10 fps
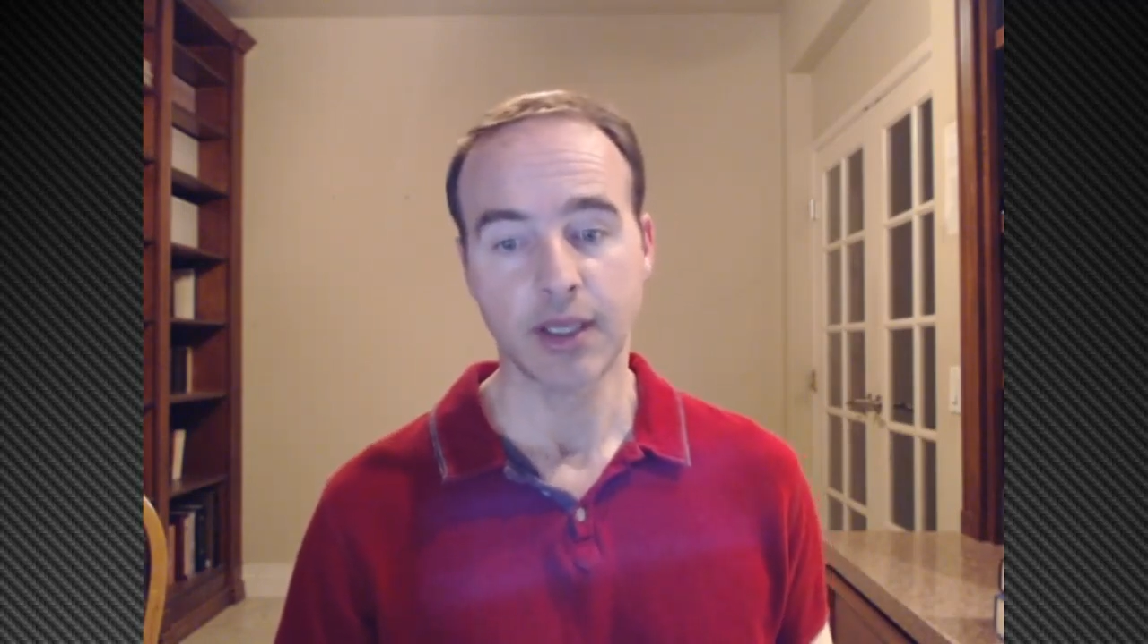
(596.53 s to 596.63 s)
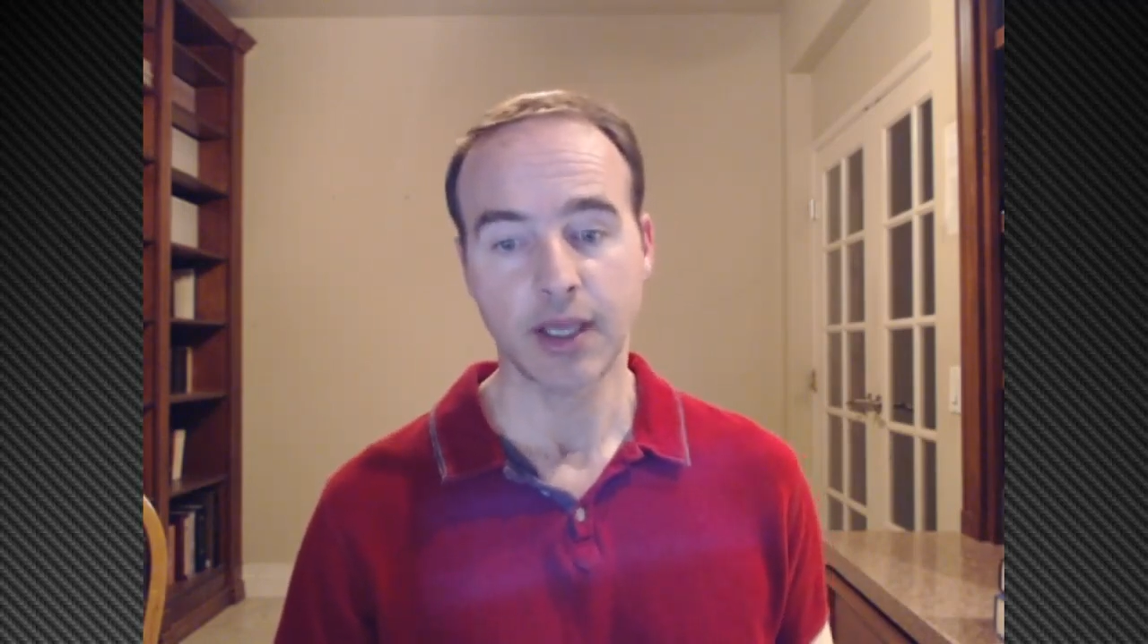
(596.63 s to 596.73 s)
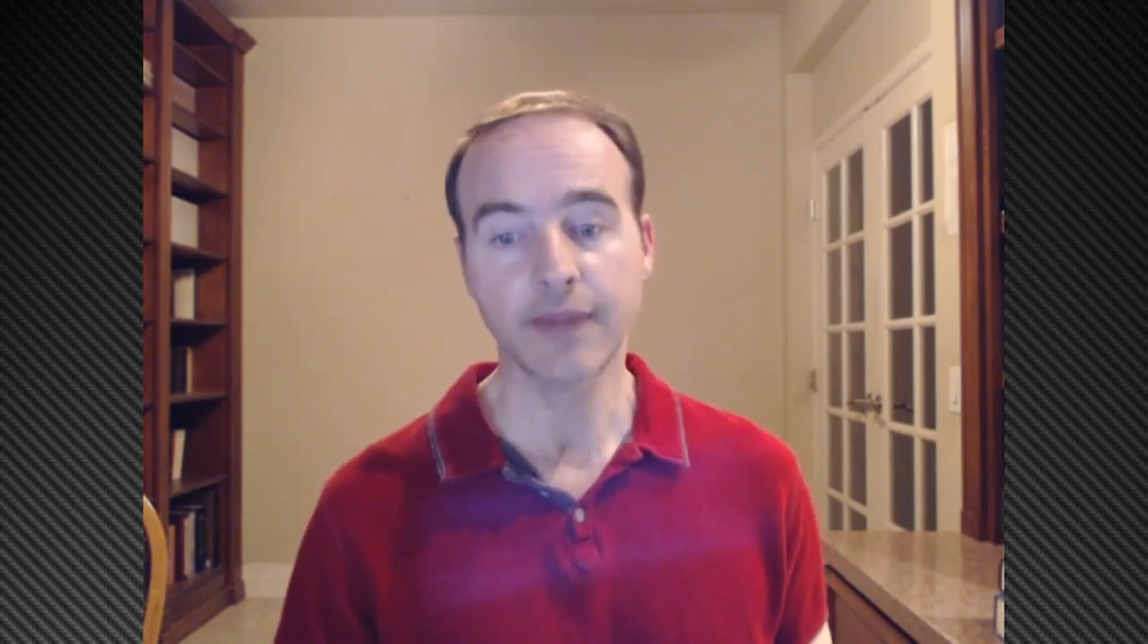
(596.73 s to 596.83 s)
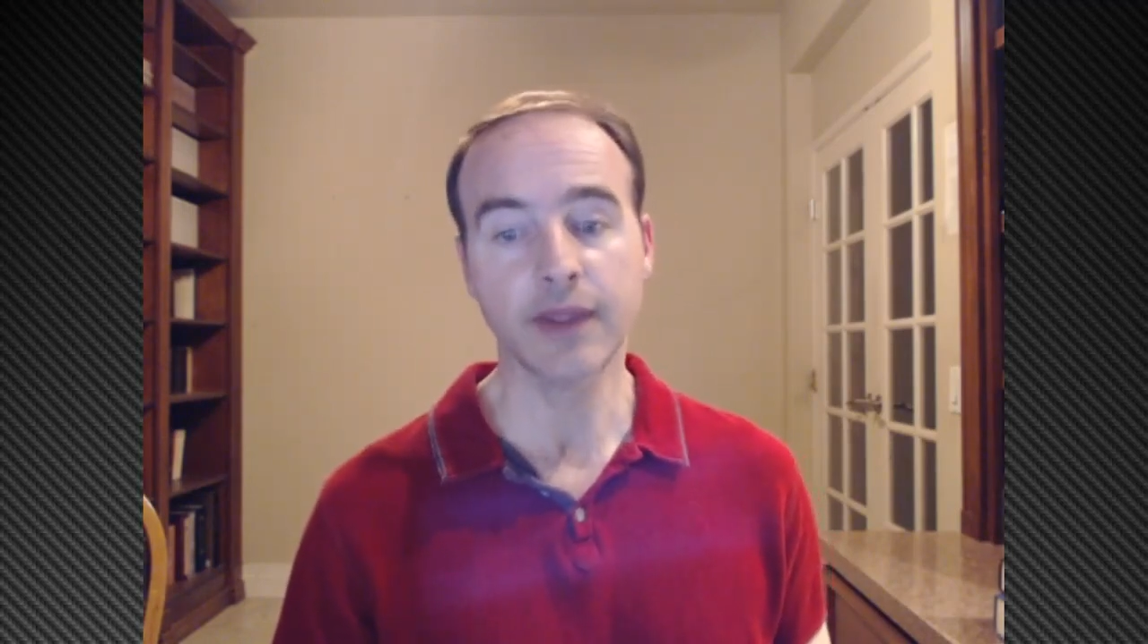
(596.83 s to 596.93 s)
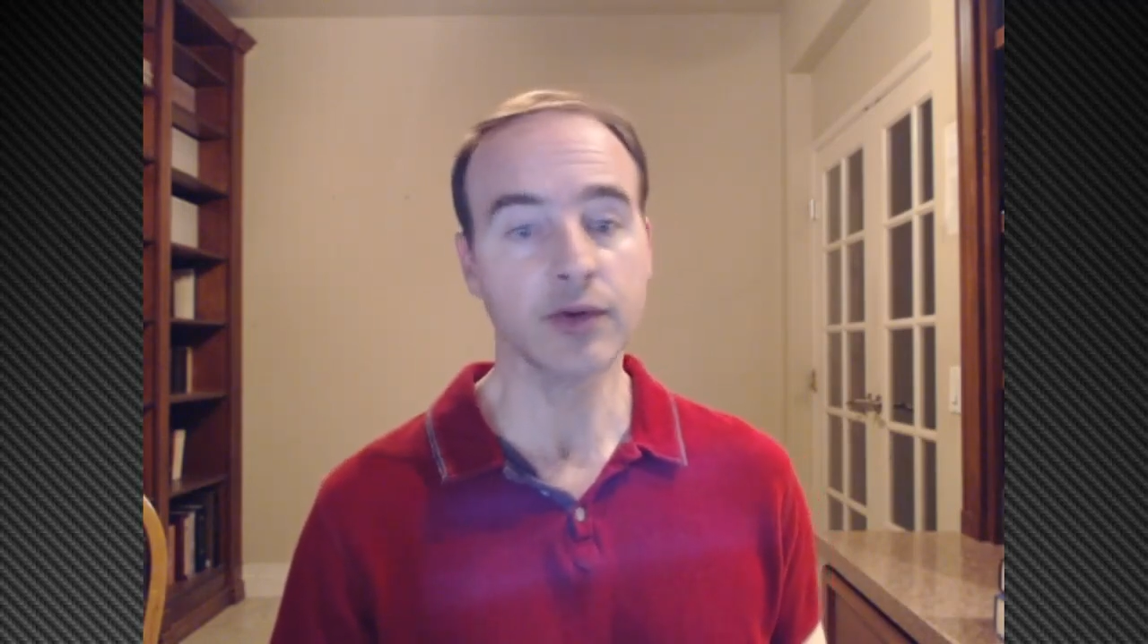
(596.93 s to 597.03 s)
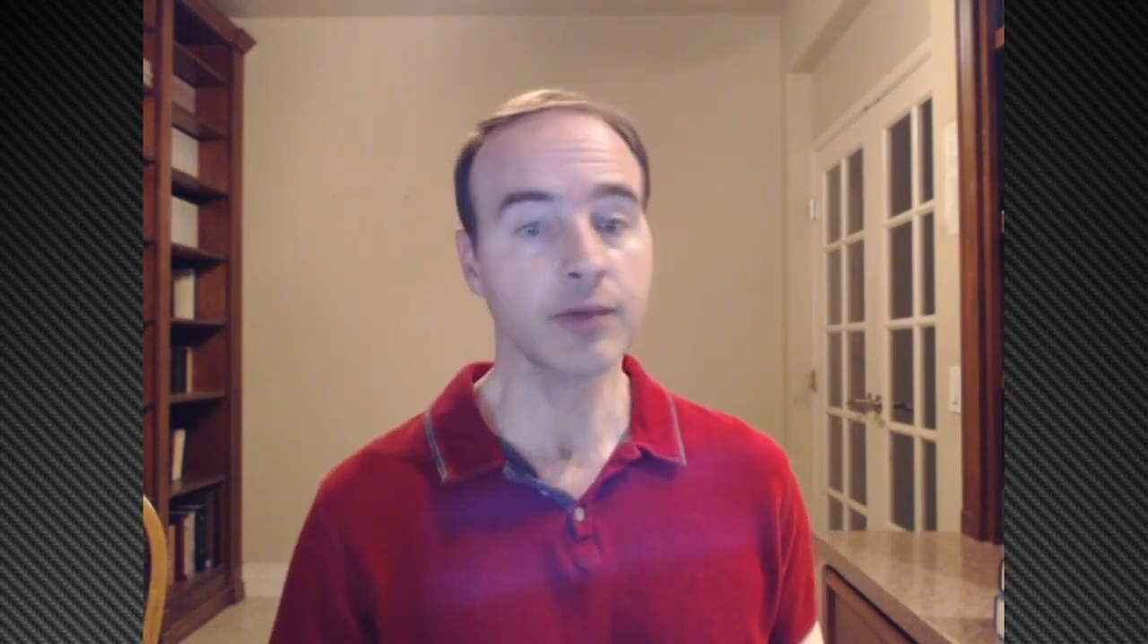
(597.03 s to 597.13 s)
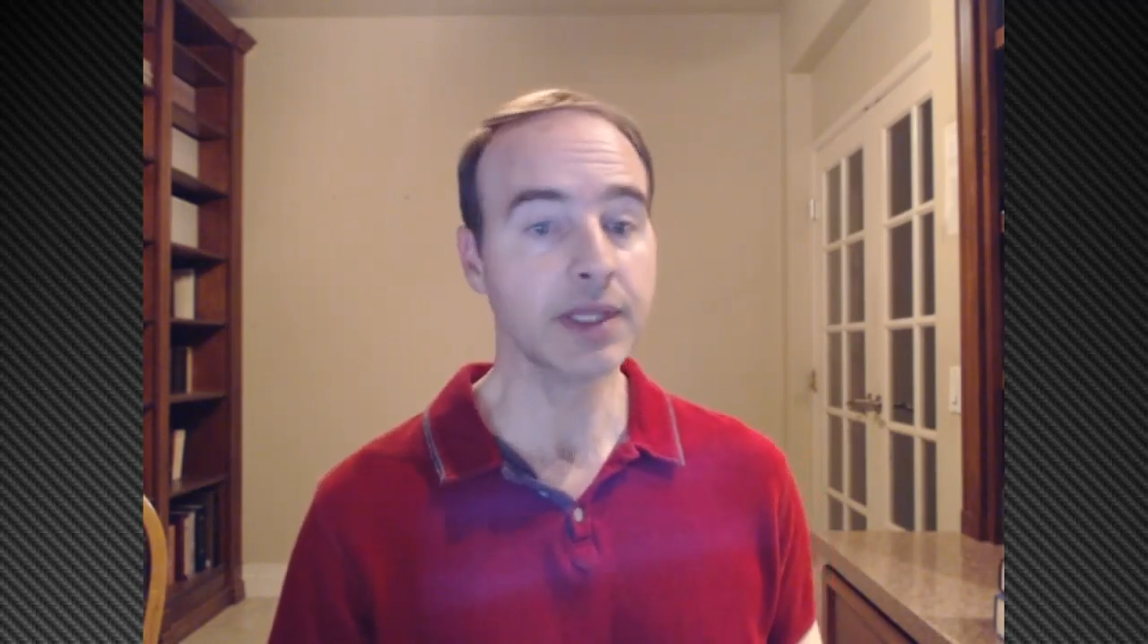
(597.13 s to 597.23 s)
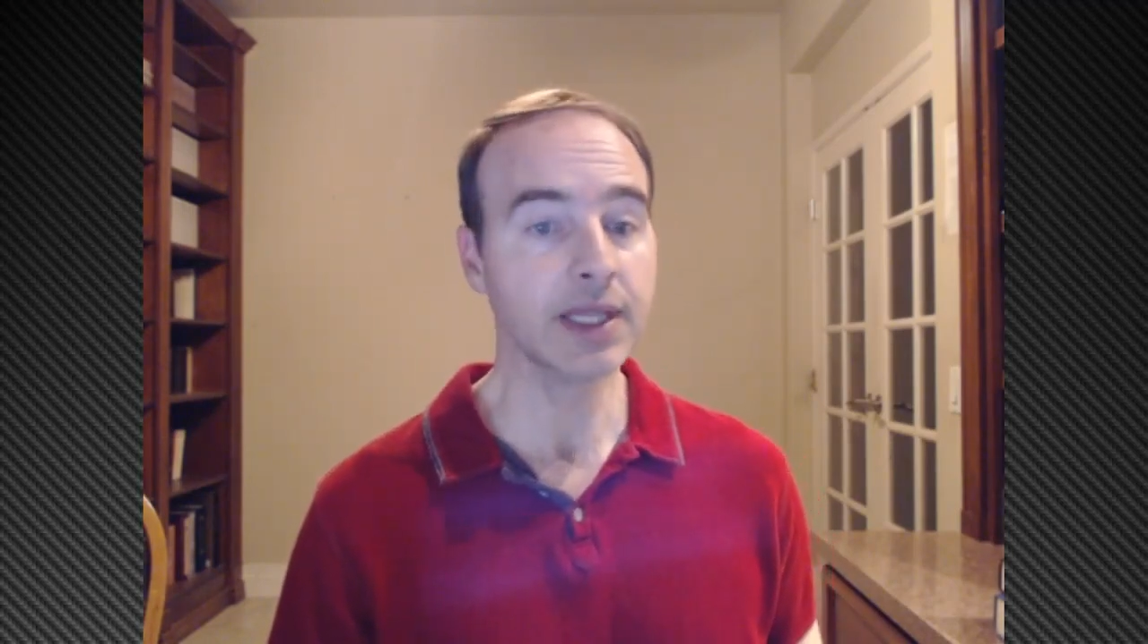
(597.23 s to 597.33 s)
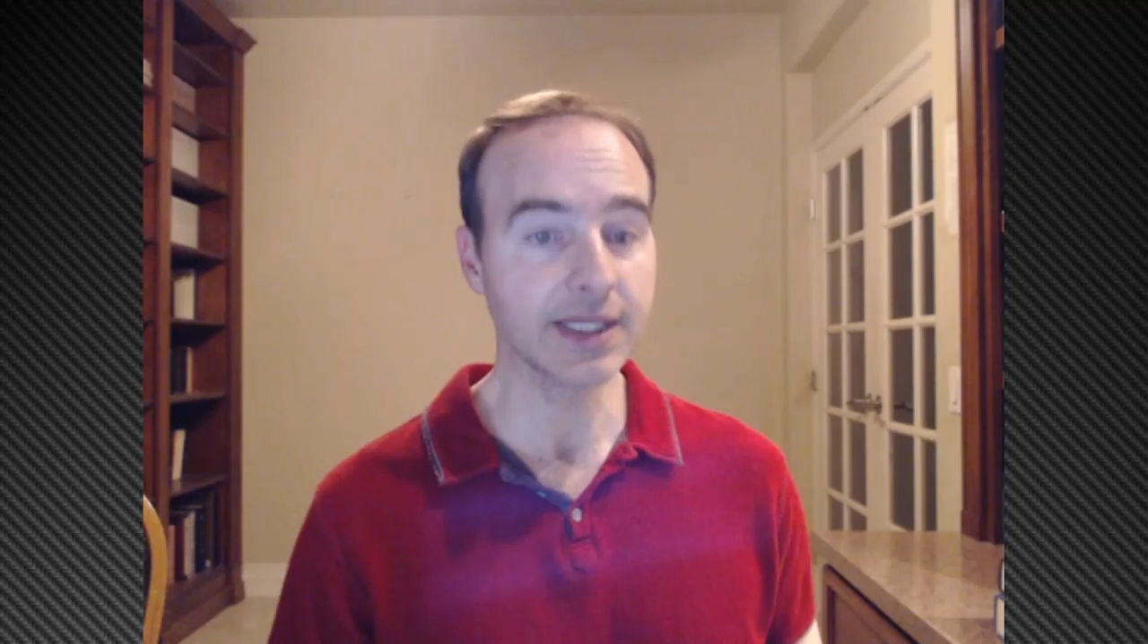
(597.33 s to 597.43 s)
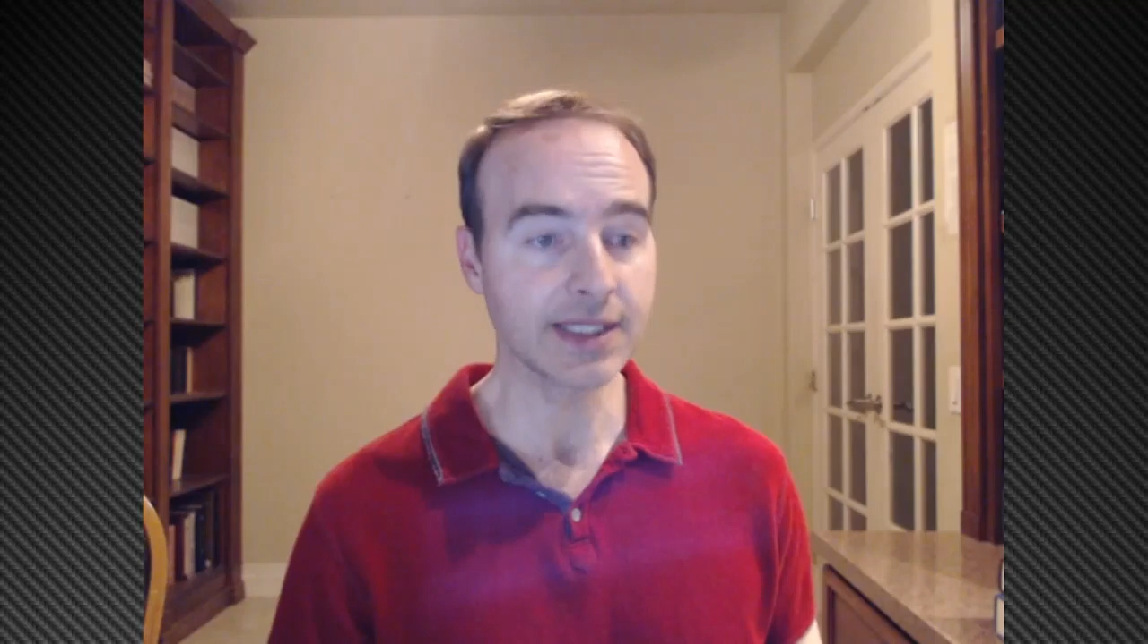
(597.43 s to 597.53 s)
and then you'll be
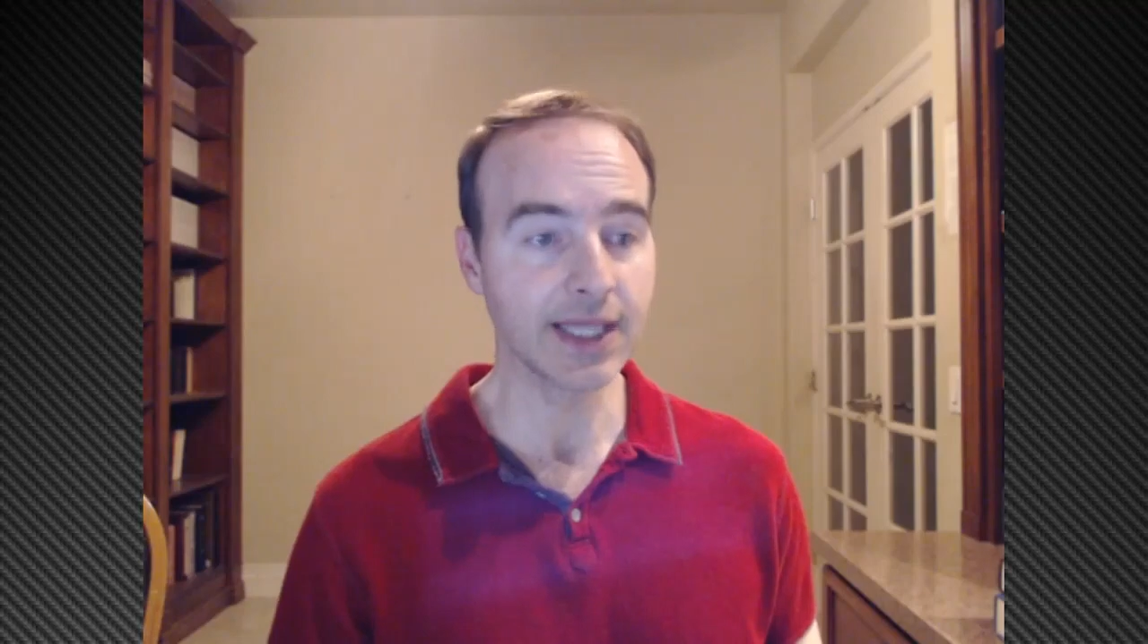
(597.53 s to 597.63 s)
less